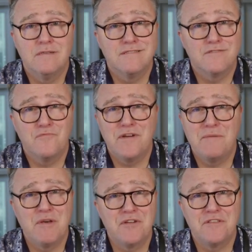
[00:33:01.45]
It's
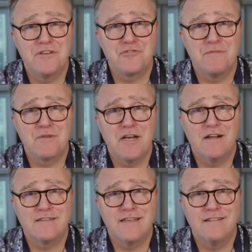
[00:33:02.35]
way better than a shrimp
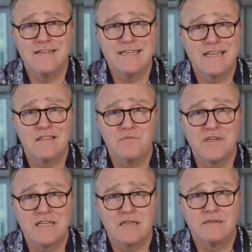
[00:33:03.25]
cocktail any day of the
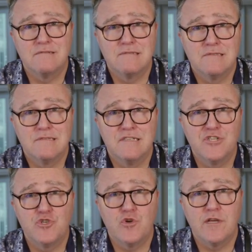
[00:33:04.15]
week.
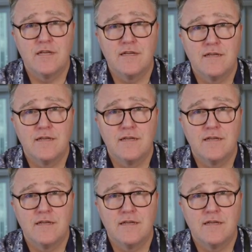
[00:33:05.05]
Enjoy.